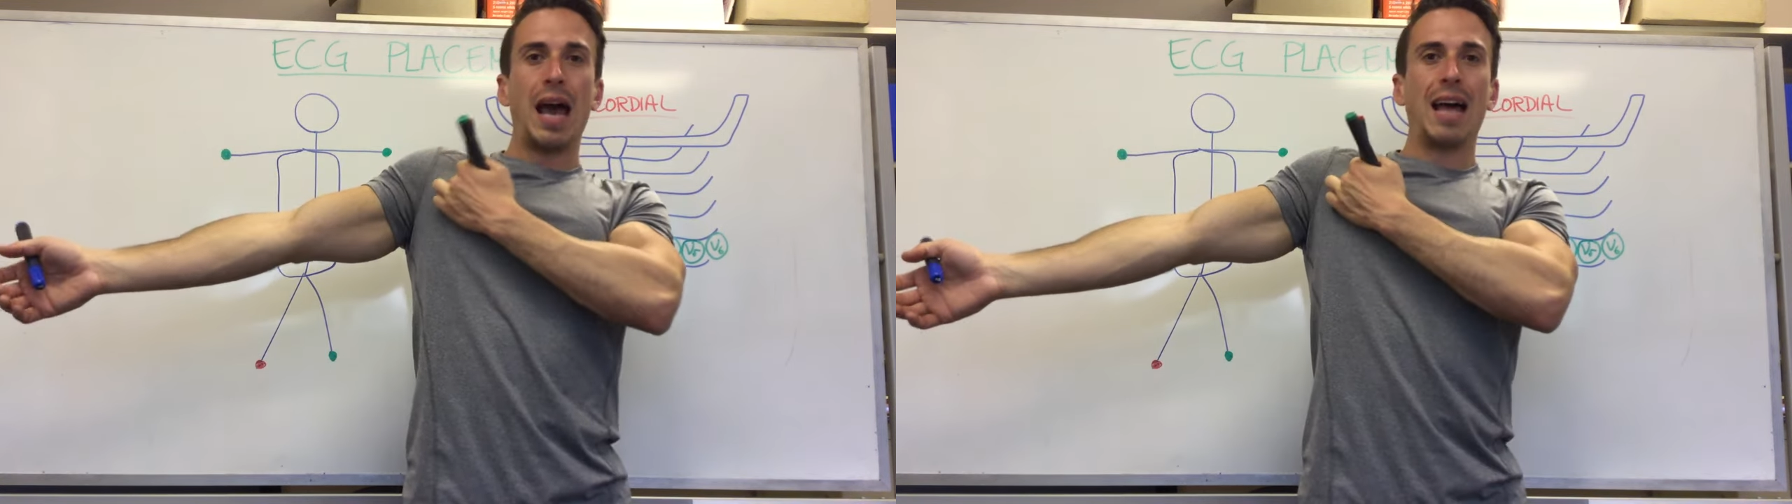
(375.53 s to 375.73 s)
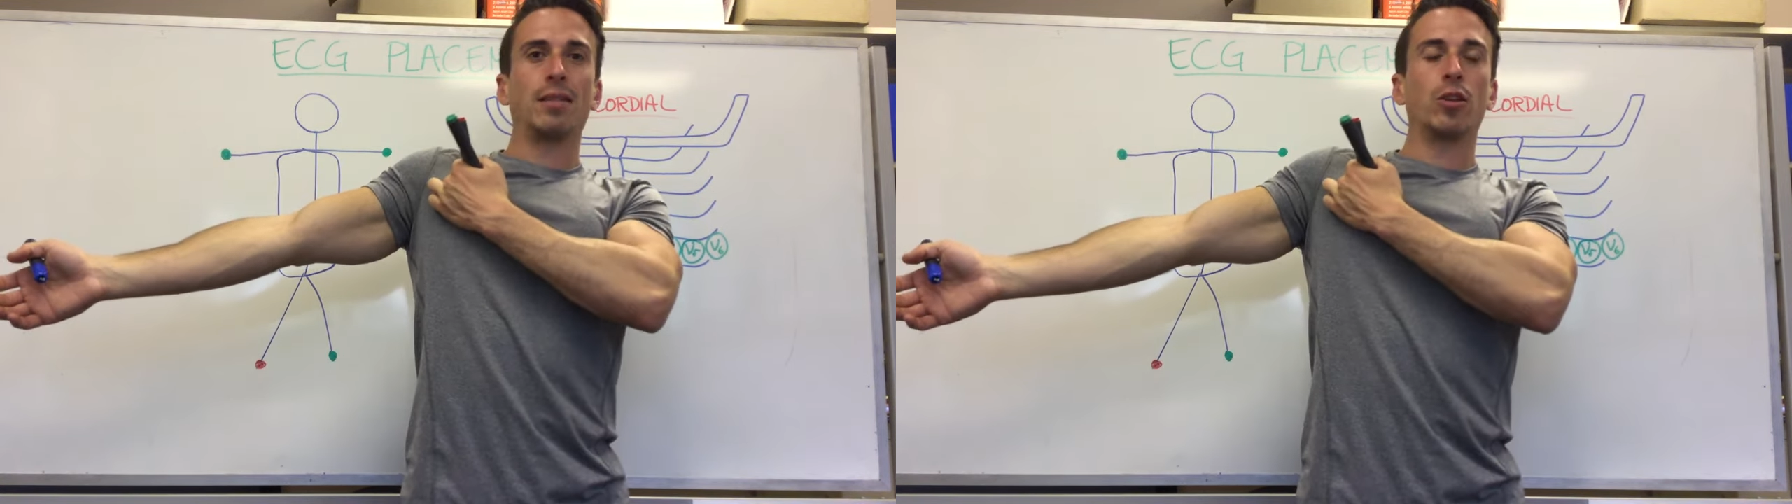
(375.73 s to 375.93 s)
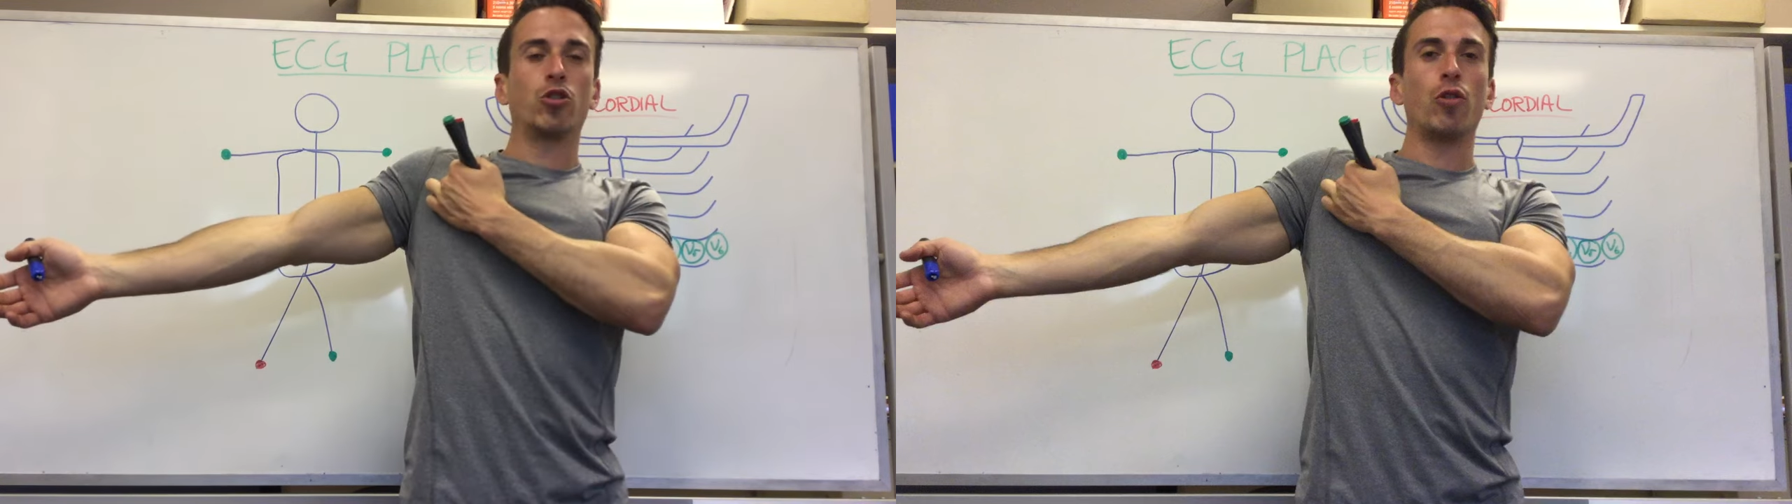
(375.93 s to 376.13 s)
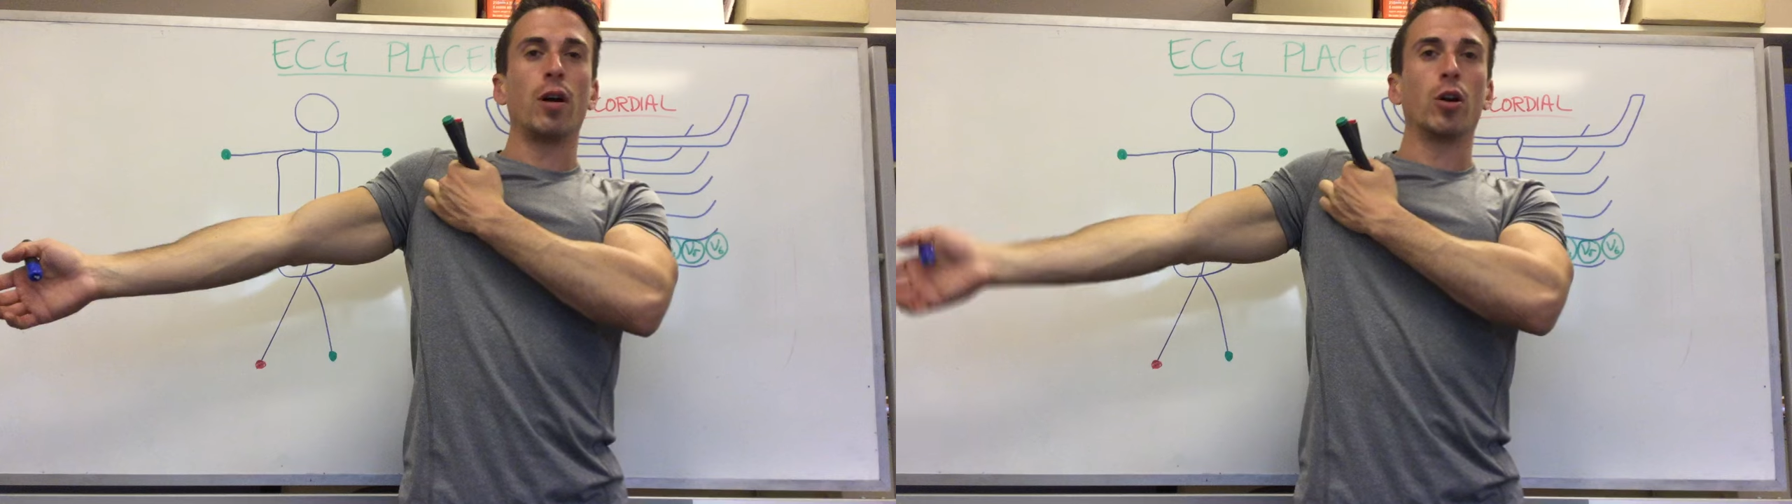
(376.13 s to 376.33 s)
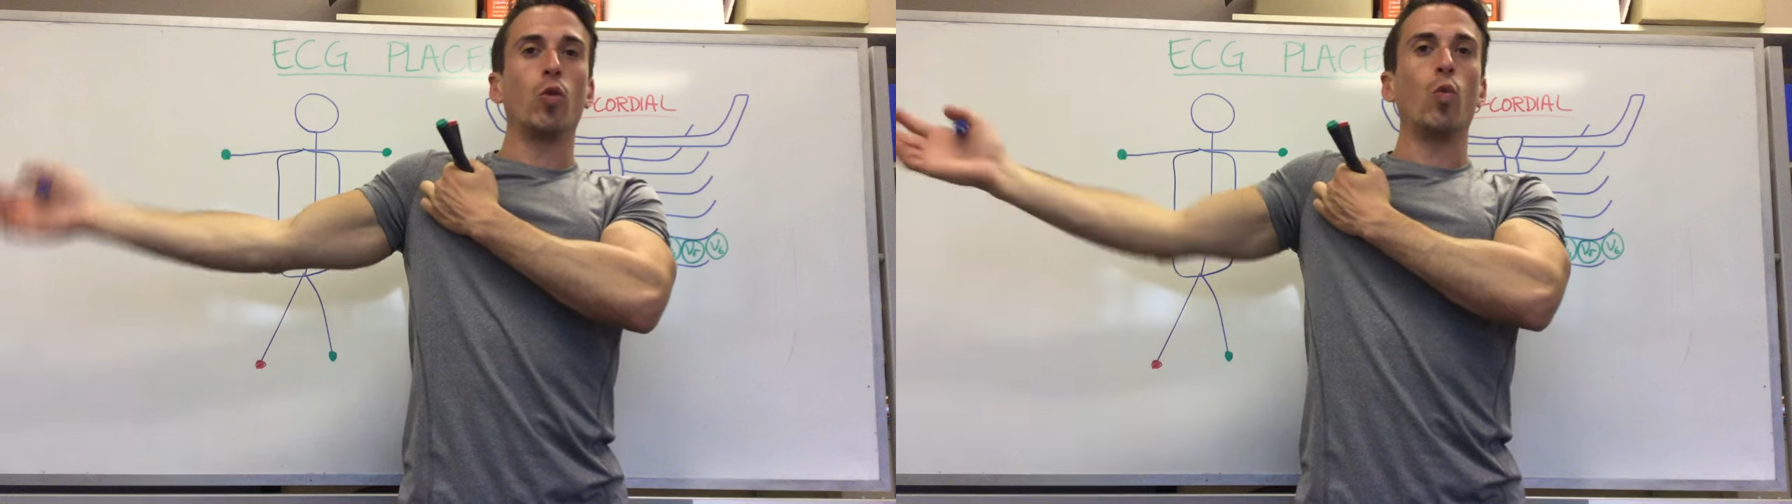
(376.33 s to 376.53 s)
at the
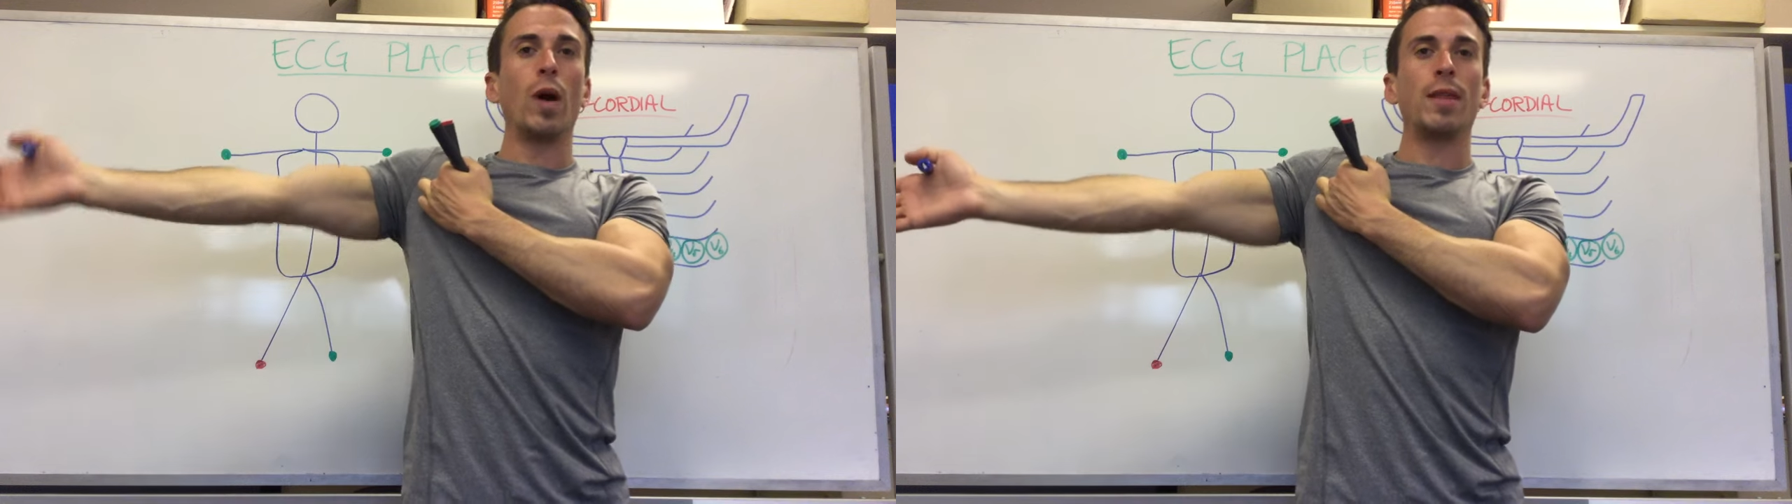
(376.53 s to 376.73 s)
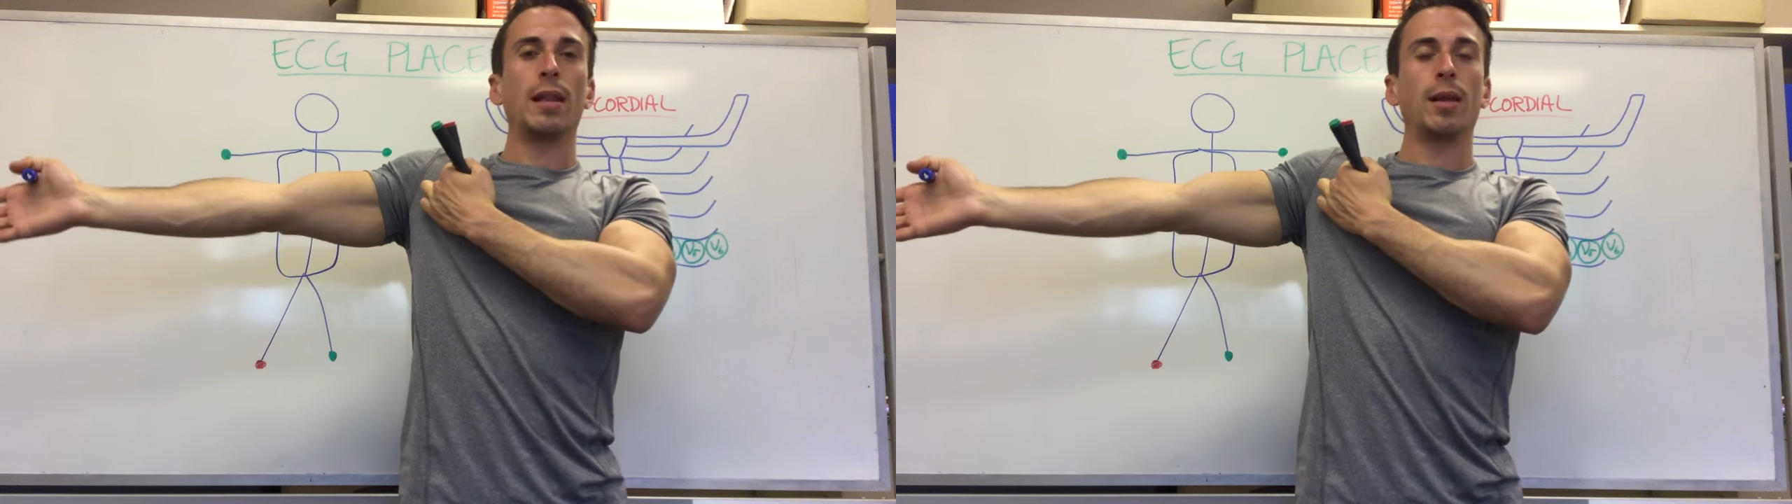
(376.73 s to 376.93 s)
trunk where that